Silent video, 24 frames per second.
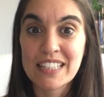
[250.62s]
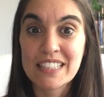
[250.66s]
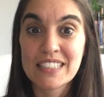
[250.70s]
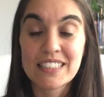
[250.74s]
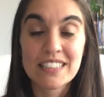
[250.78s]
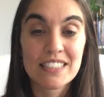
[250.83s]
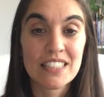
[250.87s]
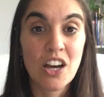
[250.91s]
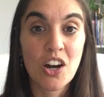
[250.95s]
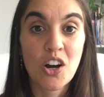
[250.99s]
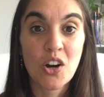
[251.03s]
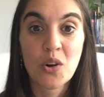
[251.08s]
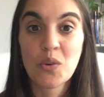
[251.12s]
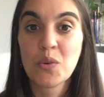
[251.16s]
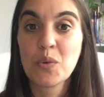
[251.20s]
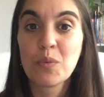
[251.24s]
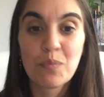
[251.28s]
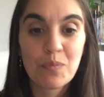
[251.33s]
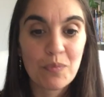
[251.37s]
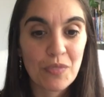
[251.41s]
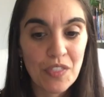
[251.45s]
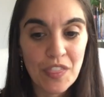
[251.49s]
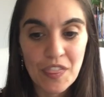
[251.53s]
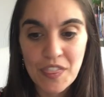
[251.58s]
So
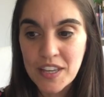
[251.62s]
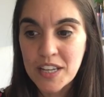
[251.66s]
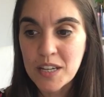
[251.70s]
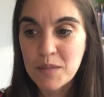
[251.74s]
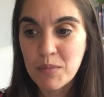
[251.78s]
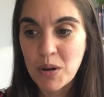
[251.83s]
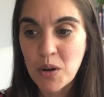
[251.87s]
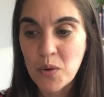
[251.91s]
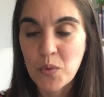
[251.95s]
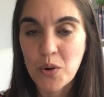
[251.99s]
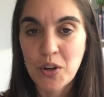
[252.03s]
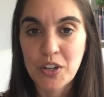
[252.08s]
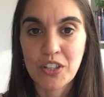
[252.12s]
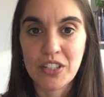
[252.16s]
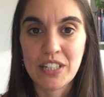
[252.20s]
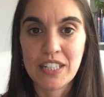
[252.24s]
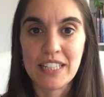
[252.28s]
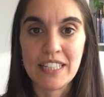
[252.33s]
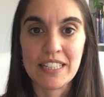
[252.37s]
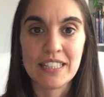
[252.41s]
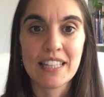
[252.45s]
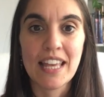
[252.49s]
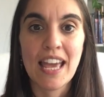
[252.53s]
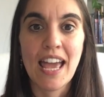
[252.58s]
think about what you
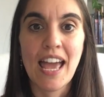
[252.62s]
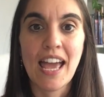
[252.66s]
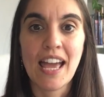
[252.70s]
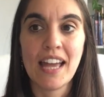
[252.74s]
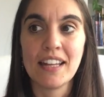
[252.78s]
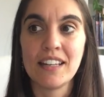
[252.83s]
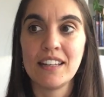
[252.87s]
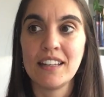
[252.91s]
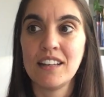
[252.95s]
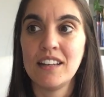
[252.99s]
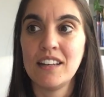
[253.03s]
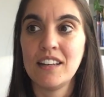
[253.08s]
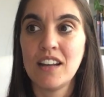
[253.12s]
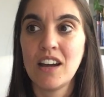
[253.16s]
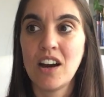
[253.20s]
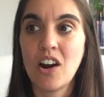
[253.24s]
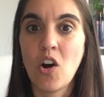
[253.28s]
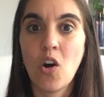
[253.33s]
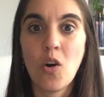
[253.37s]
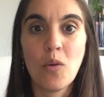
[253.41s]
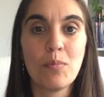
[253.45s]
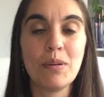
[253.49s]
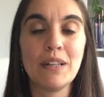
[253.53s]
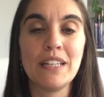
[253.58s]
need and
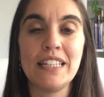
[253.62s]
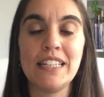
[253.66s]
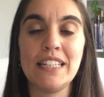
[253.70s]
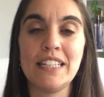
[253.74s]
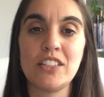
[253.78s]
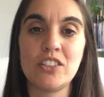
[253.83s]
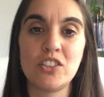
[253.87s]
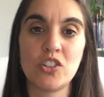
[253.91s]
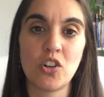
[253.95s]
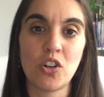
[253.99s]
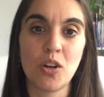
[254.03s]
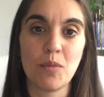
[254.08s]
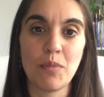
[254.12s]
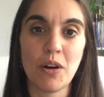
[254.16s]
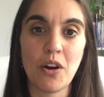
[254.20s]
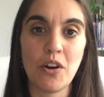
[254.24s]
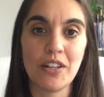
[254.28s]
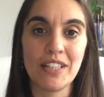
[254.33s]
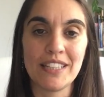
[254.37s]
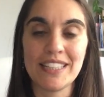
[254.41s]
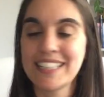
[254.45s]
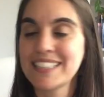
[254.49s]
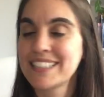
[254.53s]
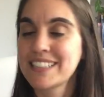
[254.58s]
openly talk
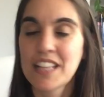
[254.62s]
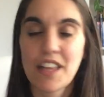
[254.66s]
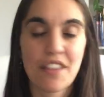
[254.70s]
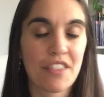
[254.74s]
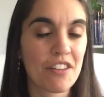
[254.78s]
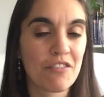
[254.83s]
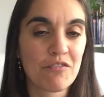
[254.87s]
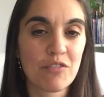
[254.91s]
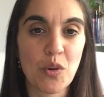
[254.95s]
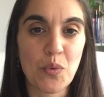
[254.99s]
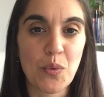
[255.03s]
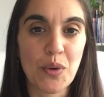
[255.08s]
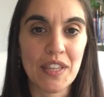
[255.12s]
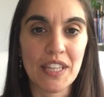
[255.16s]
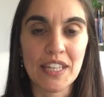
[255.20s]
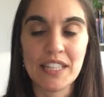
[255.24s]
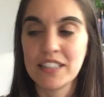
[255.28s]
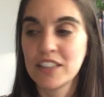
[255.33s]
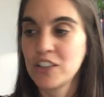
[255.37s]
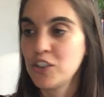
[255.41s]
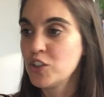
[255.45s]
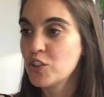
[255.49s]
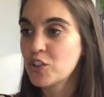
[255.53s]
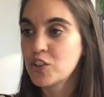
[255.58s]
about it. There's nothing wrong with
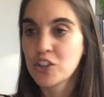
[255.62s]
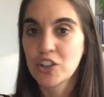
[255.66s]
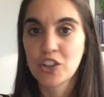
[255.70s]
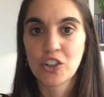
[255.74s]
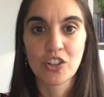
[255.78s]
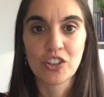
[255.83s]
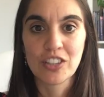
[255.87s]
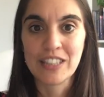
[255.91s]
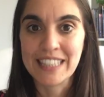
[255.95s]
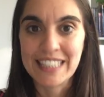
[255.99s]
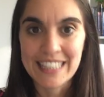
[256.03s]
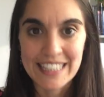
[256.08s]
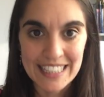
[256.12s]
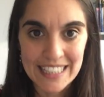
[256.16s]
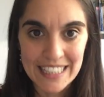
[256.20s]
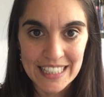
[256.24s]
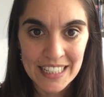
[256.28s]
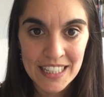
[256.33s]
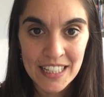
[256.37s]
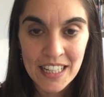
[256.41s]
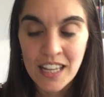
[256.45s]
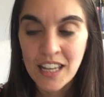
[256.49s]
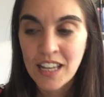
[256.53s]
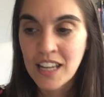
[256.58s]
it. You're not
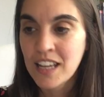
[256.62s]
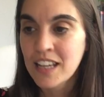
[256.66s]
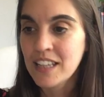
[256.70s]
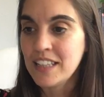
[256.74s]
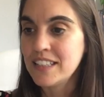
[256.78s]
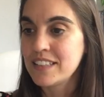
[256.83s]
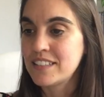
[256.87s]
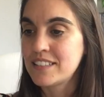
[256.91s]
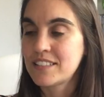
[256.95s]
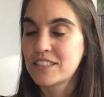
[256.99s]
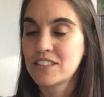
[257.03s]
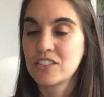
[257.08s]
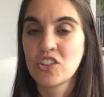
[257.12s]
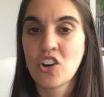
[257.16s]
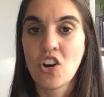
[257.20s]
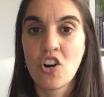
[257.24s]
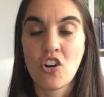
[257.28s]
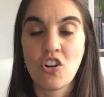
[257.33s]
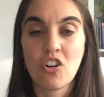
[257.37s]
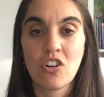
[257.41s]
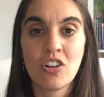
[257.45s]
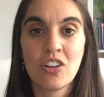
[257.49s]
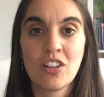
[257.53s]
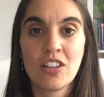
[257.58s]
needy. It's
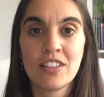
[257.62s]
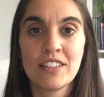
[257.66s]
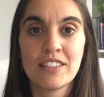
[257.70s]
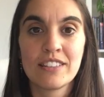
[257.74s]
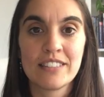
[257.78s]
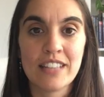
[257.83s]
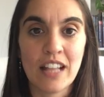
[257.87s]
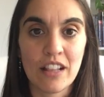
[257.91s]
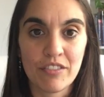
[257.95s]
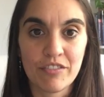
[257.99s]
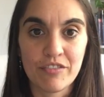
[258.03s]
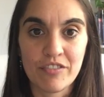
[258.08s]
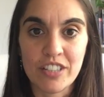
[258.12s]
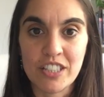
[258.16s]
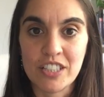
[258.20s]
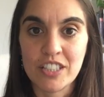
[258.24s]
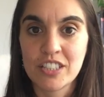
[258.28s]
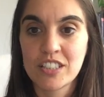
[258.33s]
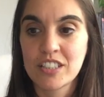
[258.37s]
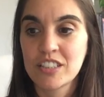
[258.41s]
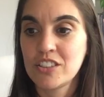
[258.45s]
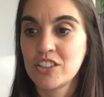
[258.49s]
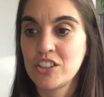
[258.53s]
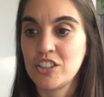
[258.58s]
not
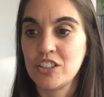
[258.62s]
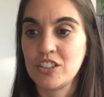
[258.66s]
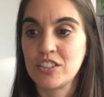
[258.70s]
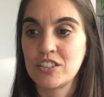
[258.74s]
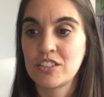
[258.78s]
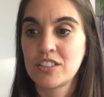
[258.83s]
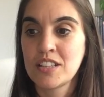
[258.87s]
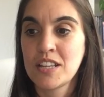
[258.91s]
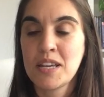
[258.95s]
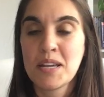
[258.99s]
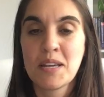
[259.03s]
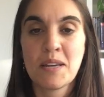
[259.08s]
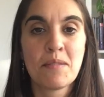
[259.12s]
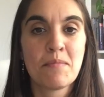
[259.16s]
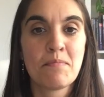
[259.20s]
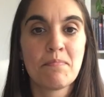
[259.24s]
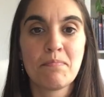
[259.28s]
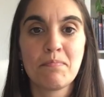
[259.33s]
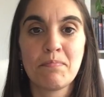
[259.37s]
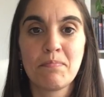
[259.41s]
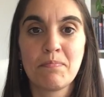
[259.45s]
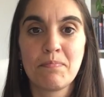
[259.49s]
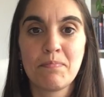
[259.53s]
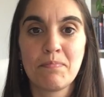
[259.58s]
selfish. Just
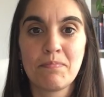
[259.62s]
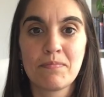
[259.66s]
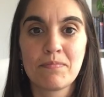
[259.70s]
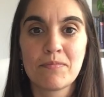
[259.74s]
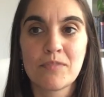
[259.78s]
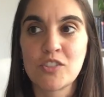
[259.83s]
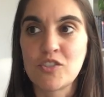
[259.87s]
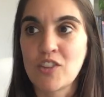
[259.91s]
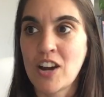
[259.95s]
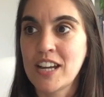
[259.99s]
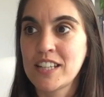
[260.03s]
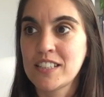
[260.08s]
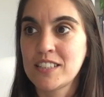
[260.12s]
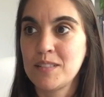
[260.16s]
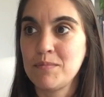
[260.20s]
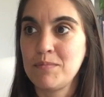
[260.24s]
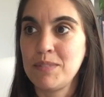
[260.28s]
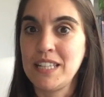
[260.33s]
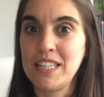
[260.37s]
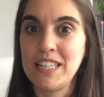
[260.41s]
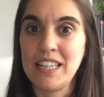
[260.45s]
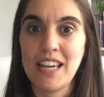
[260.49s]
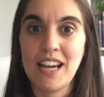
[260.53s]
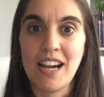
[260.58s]
try to
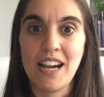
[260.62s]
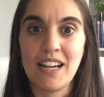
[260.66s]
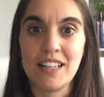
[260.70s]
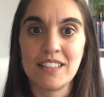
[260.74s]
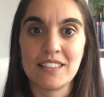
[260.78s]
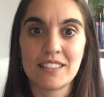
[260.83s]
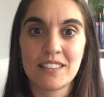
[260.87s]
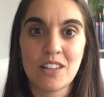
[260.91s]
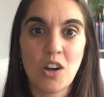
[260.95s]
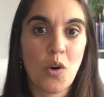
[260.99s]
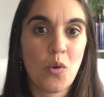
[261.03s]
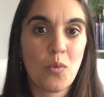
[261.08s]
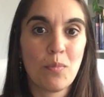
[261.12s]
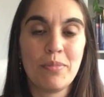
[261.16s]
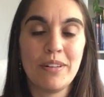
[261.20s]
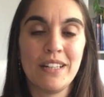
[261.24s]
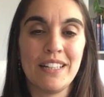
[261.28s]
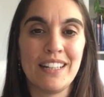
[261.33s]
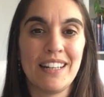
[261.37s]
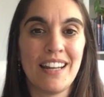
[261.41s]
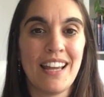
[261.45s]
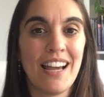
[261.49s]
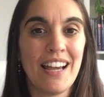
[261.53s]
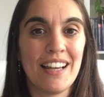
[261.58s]
be as
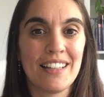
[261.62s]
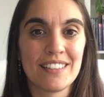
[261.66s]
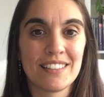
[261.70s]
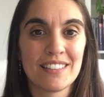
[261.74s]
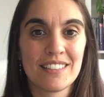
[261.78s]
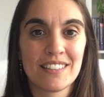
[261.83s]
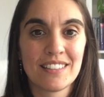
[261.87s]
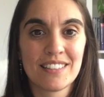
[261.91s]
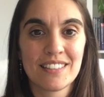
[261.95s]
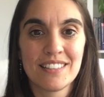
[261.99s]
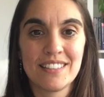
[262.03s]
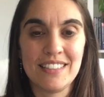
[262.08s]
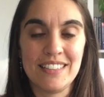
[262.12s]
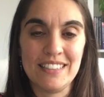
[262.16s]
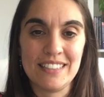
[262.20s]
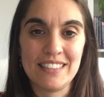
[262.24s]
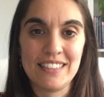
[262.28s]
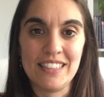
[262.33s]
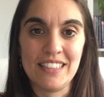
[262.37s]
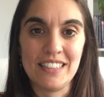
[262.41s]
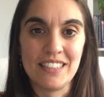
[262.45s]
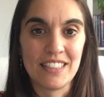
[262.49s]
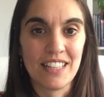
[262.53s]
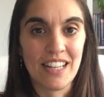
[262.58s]
open, as
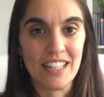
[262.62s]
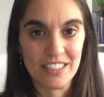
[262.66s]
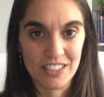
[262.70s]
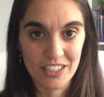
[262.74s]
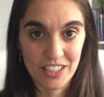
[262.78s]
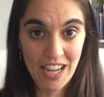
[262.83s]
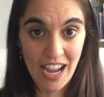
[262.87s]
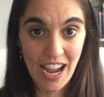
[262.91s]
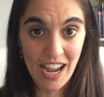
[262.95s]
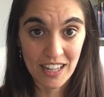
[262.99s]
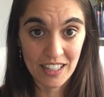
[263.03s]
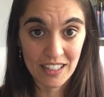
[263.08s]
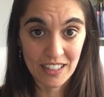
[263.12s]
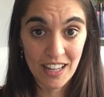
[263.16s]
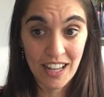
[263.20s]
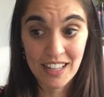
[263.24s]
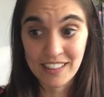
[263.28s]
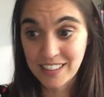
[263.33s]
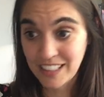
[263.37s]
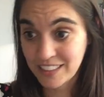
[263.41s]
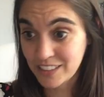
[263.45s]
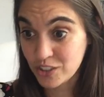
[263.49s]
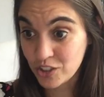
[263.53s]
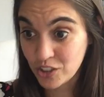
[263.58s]
sincere as you can,
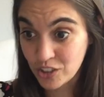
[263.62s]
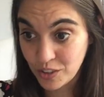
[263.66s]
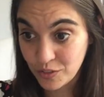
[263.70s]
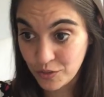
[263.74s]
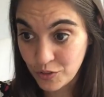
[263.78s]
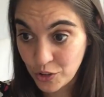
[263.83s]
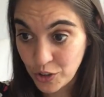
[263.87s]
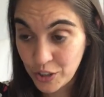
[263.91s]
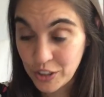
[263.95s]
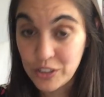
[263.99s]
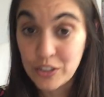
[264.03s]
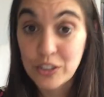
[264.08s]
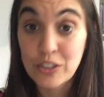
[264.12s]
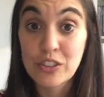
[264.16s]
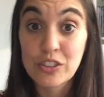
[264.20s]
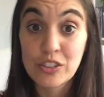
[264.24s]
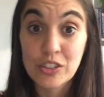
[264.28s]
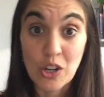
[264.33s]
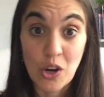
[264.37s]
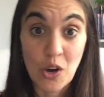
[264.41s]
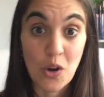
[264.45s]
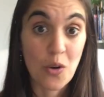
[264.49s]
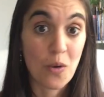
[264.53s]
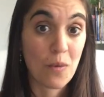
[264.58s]
and that's going to avoid
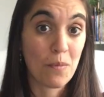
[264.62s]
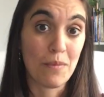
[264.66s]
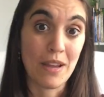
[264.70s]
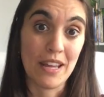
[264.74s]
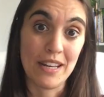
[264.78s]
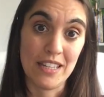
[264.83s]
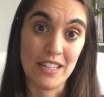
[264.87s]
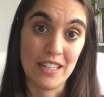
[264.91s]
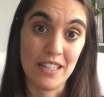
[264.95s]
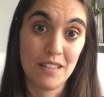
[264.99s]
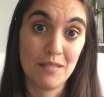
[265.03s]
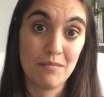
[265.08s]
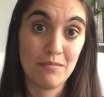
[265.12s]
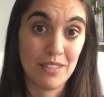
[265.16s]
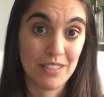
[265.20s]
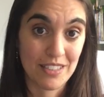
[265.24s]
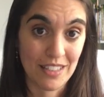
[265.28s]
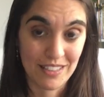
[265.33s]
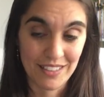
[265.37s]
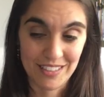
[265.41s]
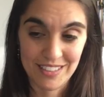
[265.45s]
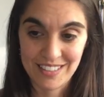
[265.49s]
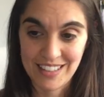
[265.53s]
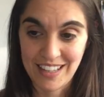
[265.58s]
so many
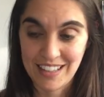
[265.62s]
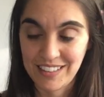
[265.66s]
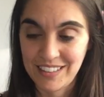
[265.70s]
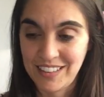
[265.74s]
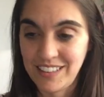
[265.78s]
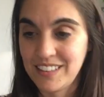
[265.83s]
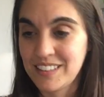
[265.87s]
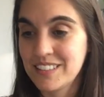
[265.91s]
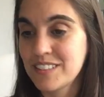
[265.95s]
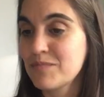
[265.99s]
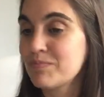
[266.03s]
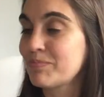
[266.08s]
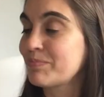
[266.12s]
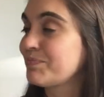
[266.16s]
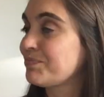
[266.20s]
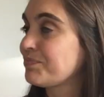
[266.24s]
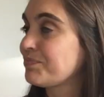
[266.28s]
misunderstandings.